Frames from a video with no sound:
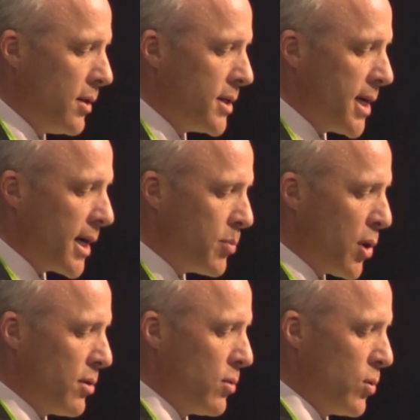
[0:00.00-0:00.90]
The second
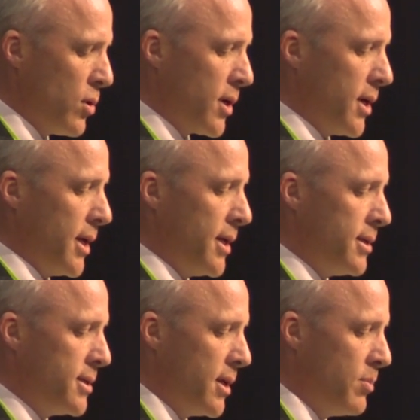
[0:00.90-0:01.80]
part of the work
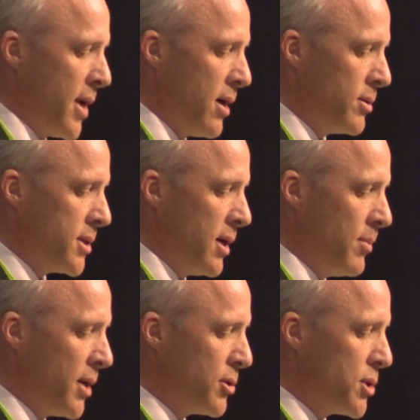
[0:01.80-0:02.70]
is about
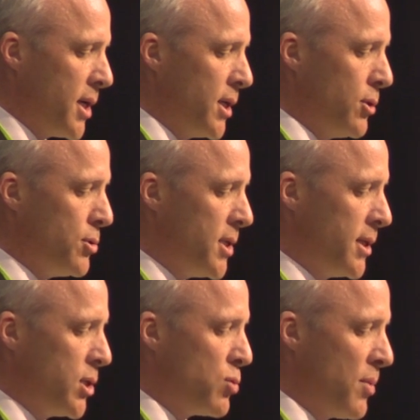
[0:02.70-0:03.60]
um, understanding New
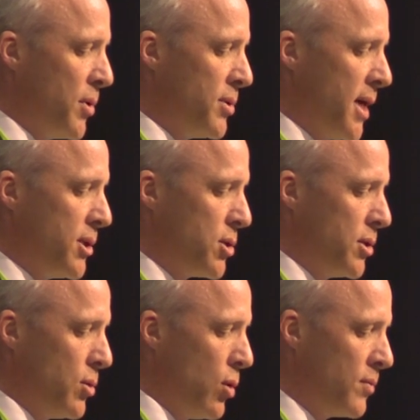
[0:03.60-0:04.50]
Zealand's
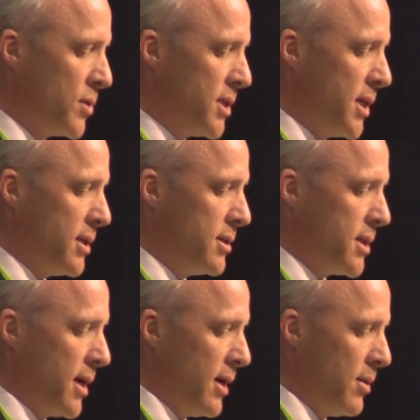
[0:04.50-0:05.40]
reputation
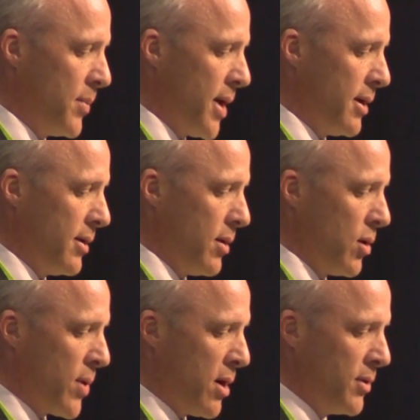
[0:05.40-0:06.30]
overseas um,
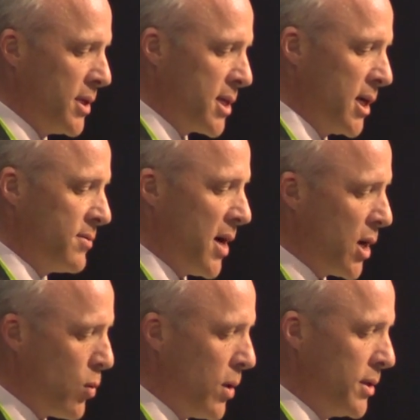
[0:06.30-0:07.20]
around these kind of
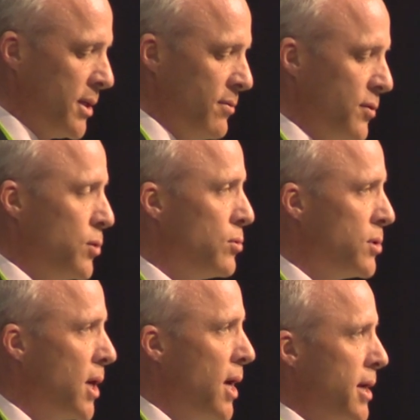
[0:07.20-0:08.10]
high quality
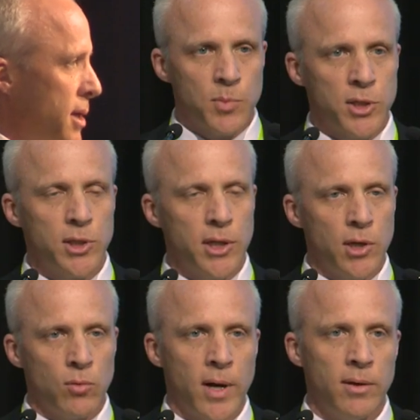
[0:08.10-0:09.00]
foods,
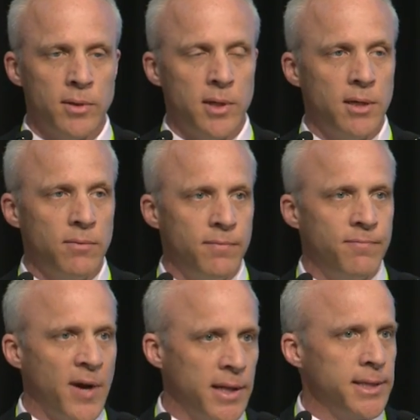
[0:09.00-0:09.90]
especially around the
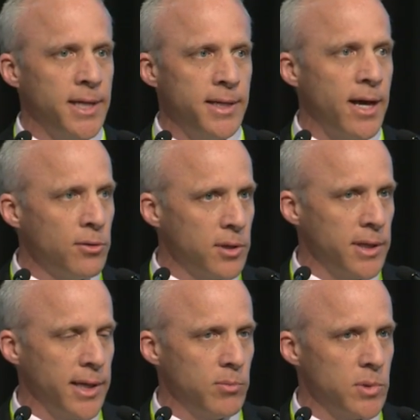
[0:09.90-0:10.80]
validated health
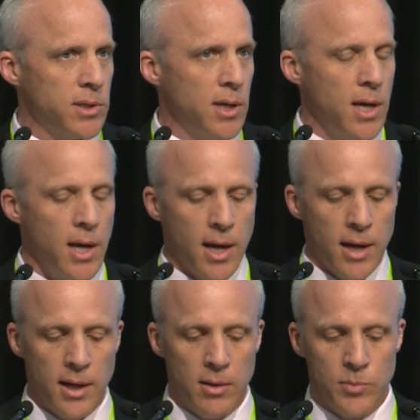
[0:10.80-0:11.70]
claims.
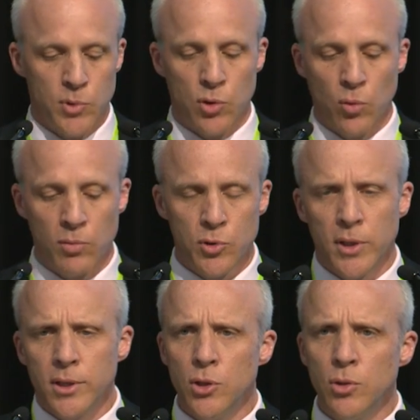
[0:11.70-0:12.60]
Um, so what we're
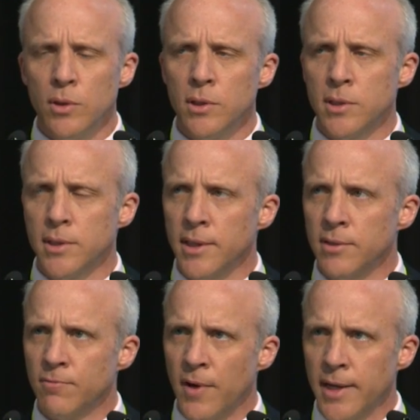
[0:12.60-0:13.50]
trying to do is,
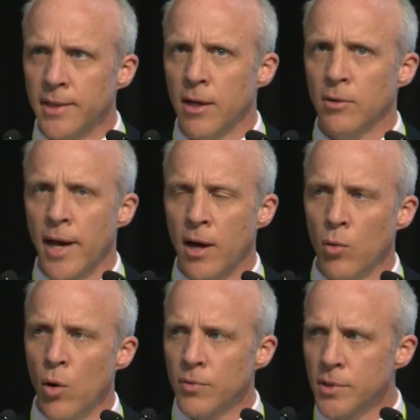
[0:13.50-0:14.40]
is find out how
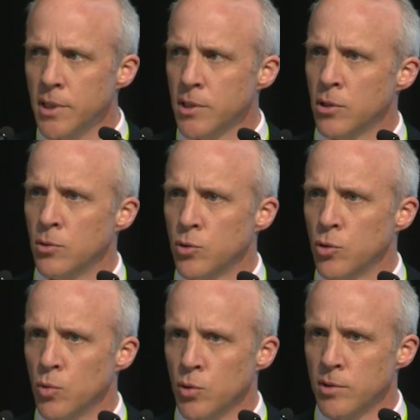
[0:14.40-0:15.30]
overseas
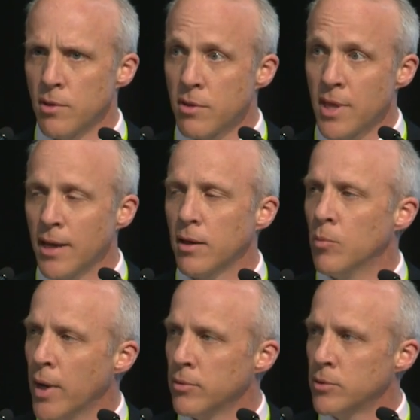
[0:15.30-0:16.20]
consumers think
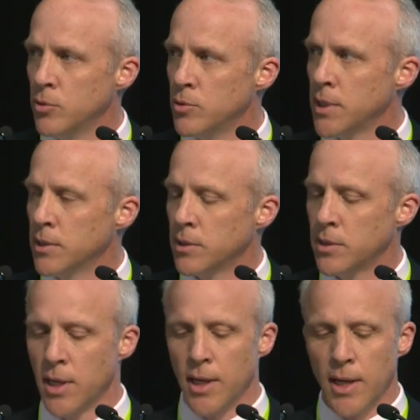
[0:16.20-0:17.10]
about New Zealand.